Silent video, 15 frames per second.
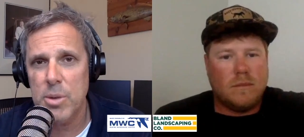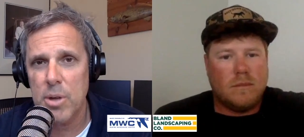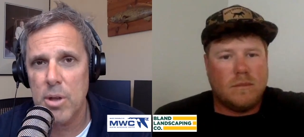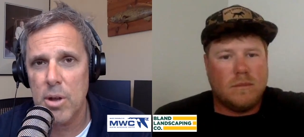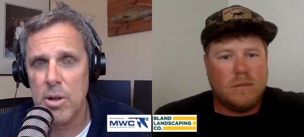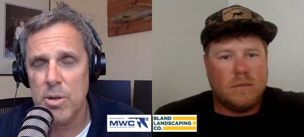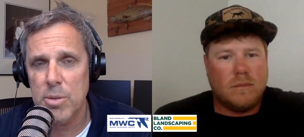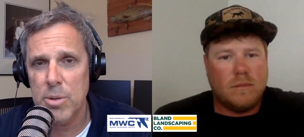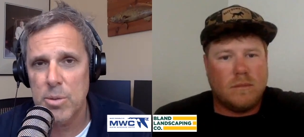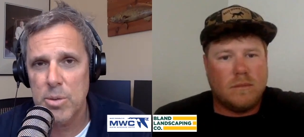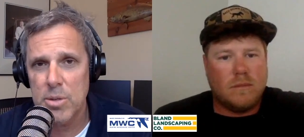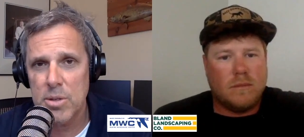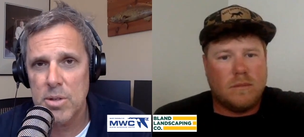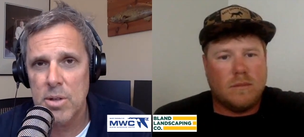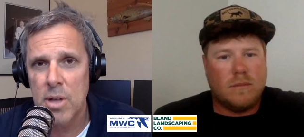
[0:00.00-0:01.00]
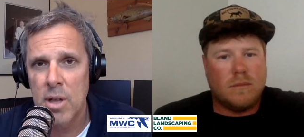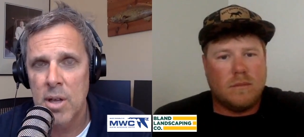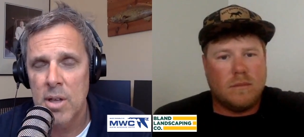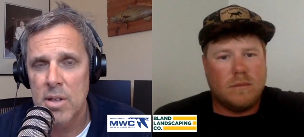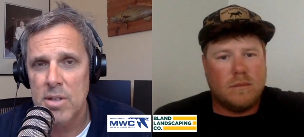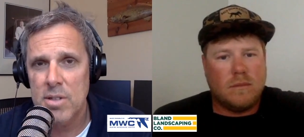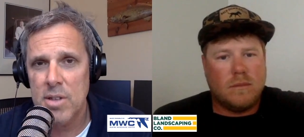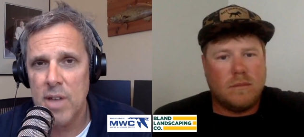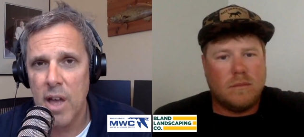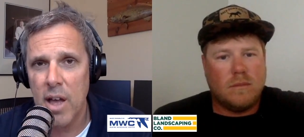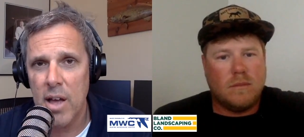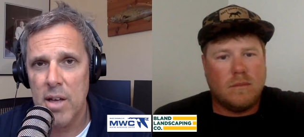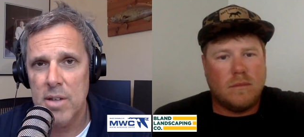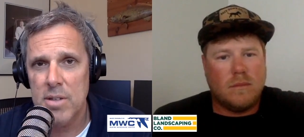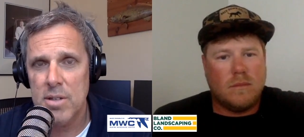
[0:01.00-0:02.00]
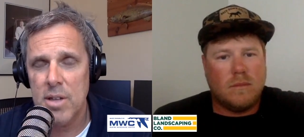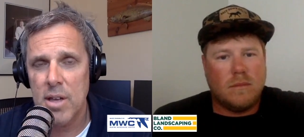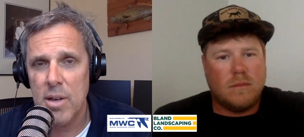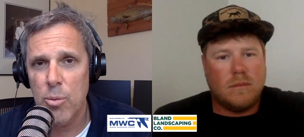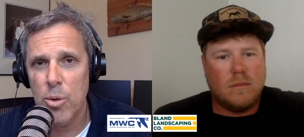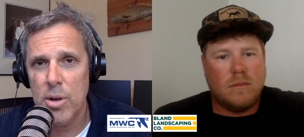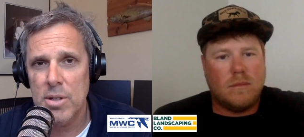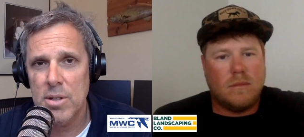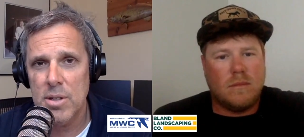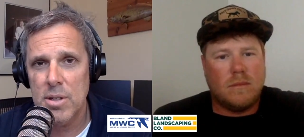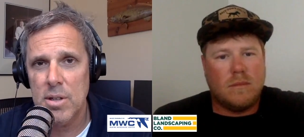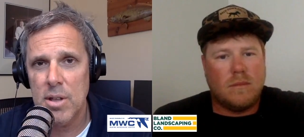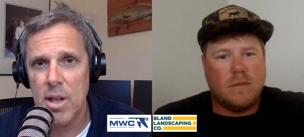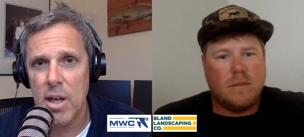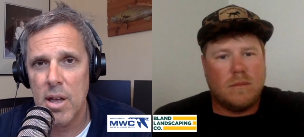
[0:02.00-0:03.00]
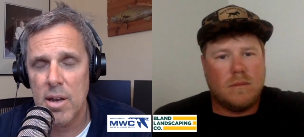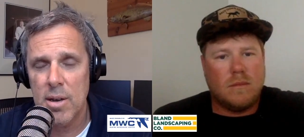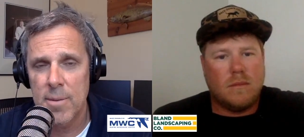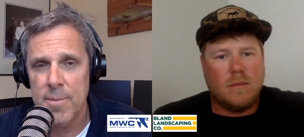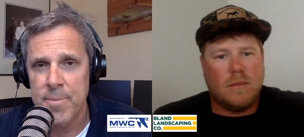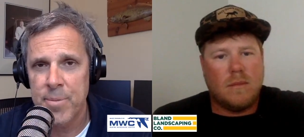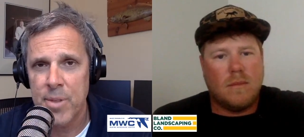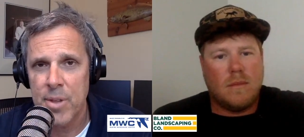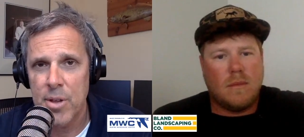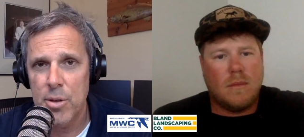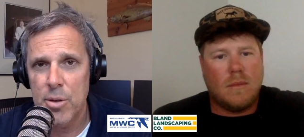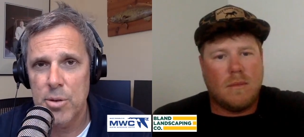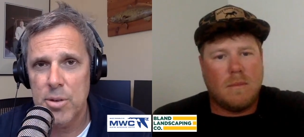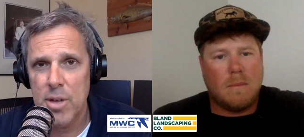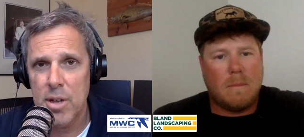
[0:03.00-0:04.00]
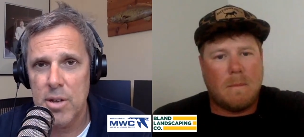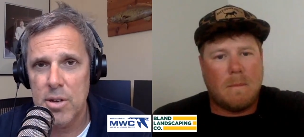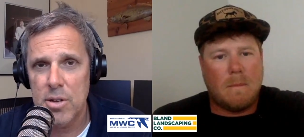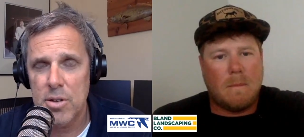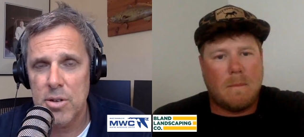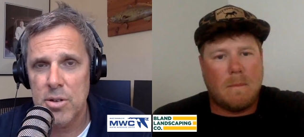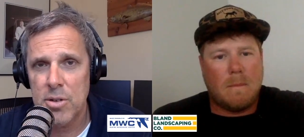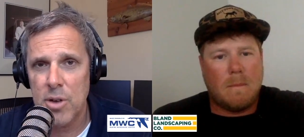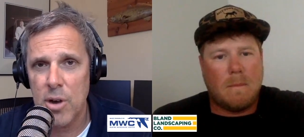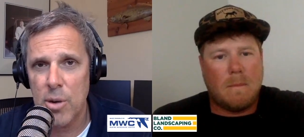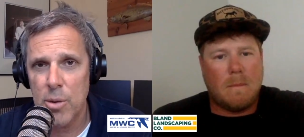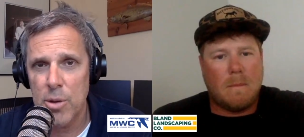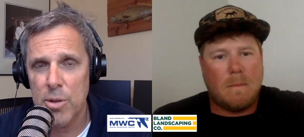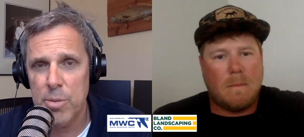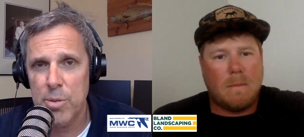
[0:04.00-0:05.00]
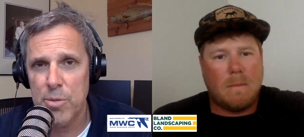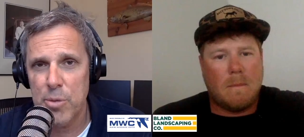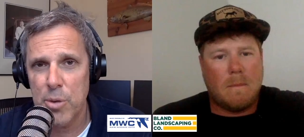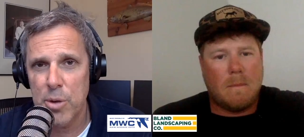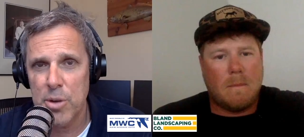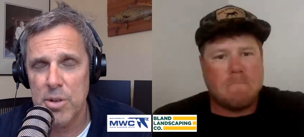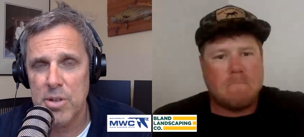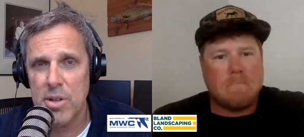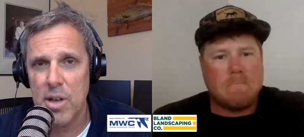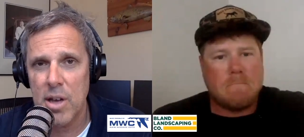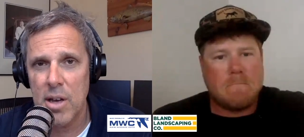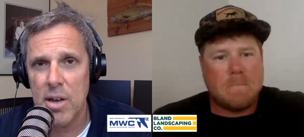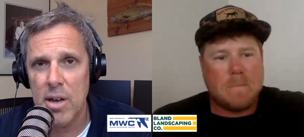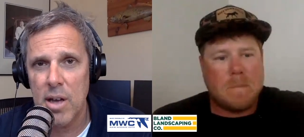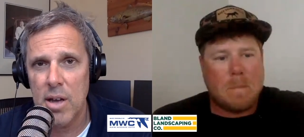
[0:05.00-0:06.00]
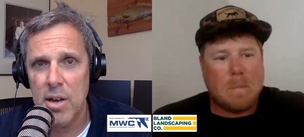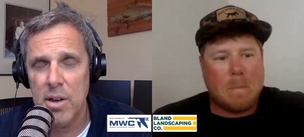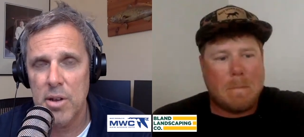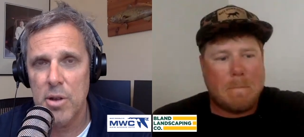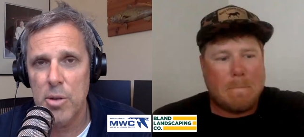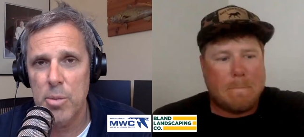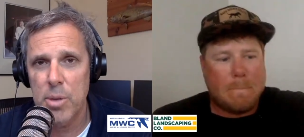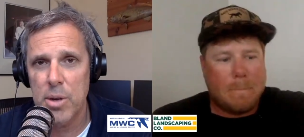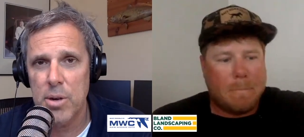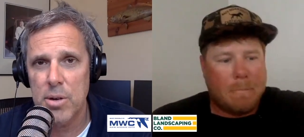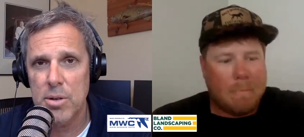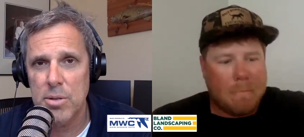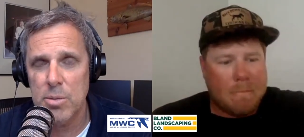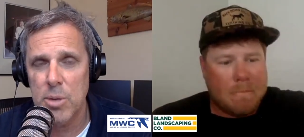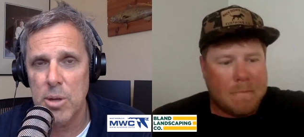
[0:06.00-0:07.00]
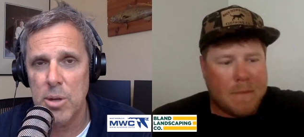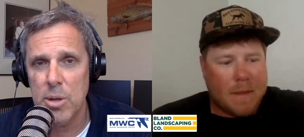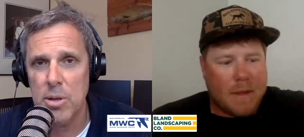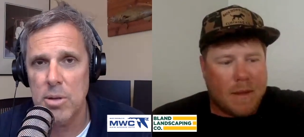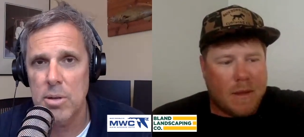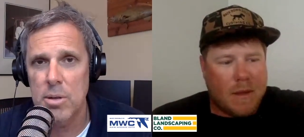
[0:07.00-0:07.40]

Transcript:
Speaker 1: with Clark spoon was size. Like, what is it that you tend to start with before you decide I need to go bigger or smaller?